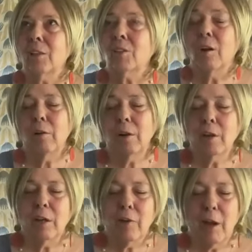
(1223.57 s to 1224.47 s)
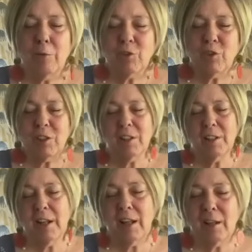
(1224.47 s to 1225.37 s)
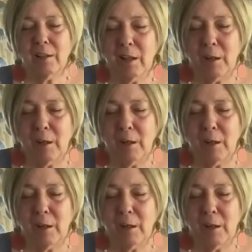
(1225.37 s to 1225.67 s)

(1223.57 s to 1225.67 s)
So if I was just to take